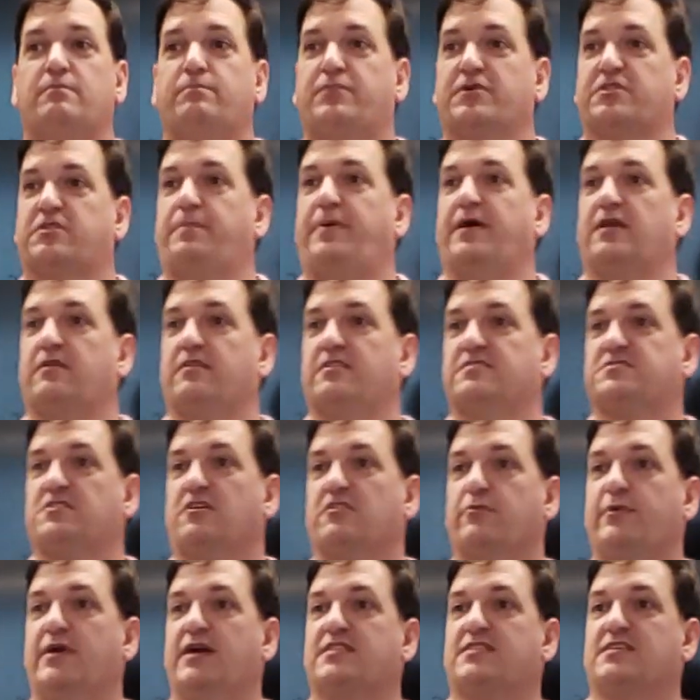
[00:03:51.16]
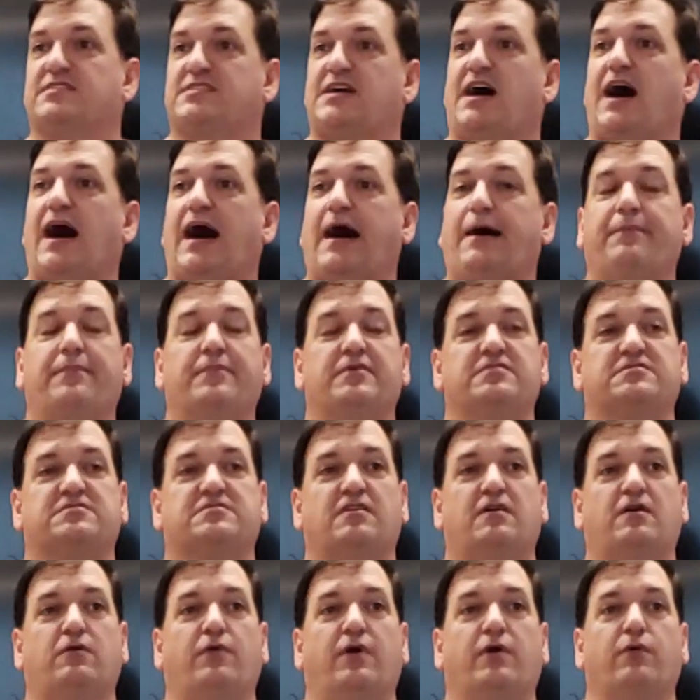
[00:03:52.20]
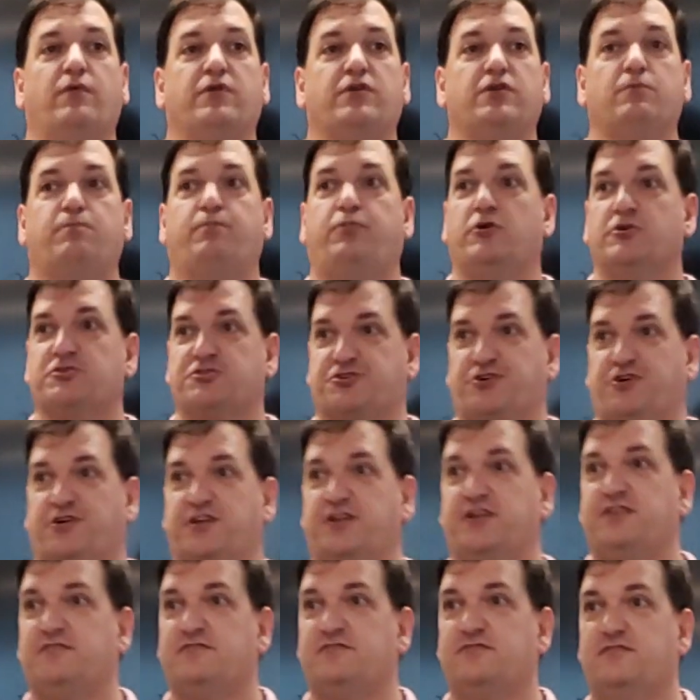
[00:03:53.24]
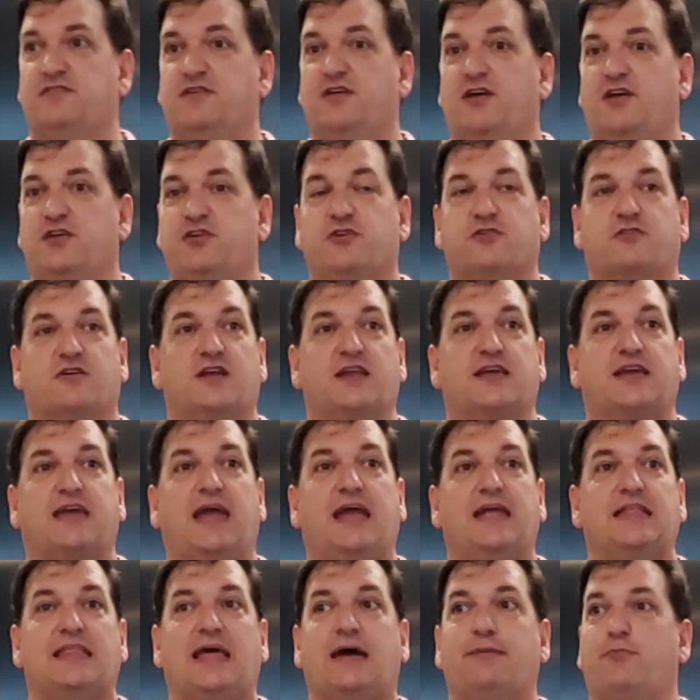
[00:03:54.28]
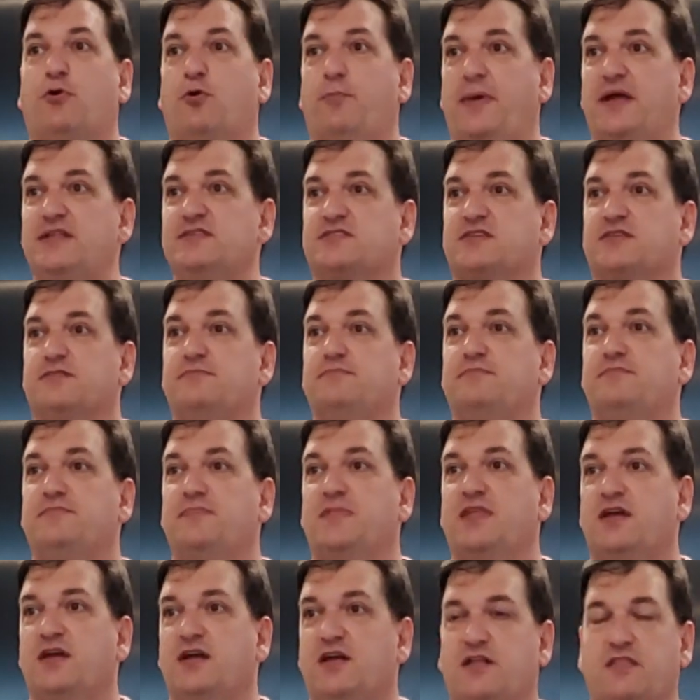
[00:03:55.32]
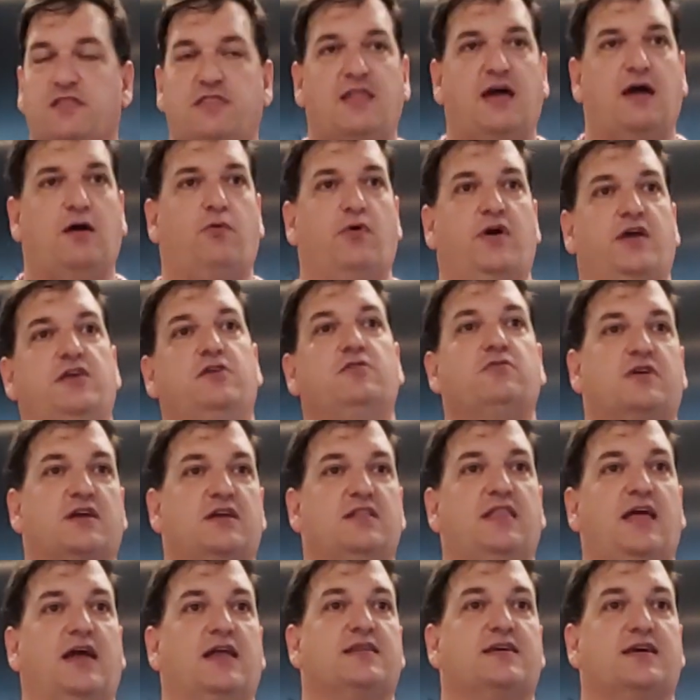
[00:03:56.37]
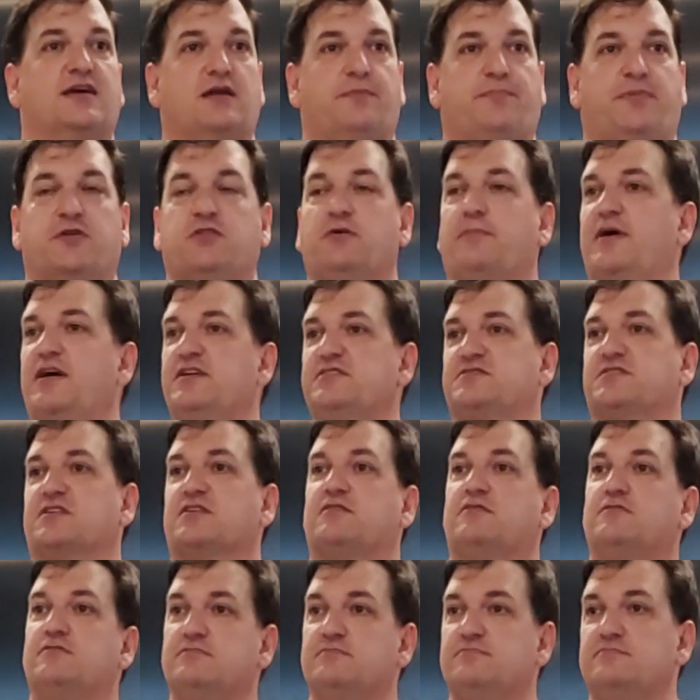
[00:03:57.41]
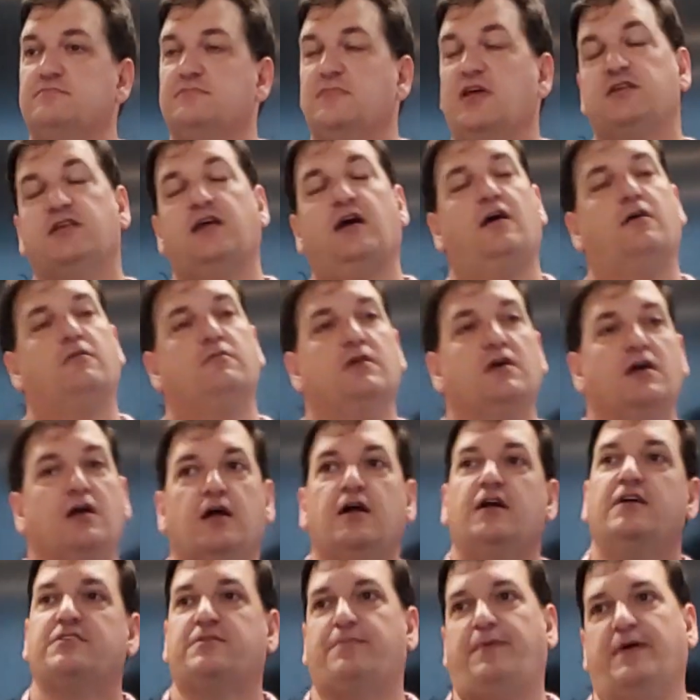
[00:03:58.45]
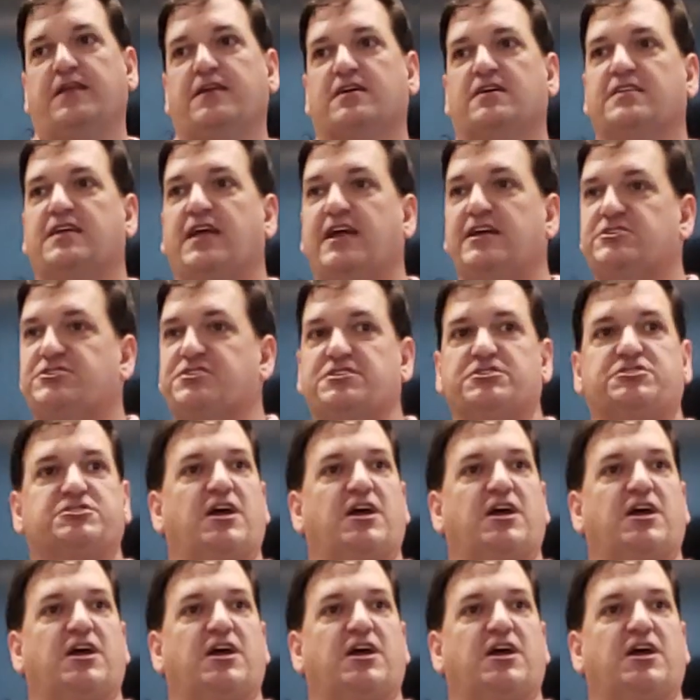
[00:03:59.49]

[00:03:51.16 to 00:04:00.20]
but the pedal that's all the way at the top, so that way when you push on it, you're going to gain that momentum, and that way you can then get up on the bicycle. Now, depending on the age of the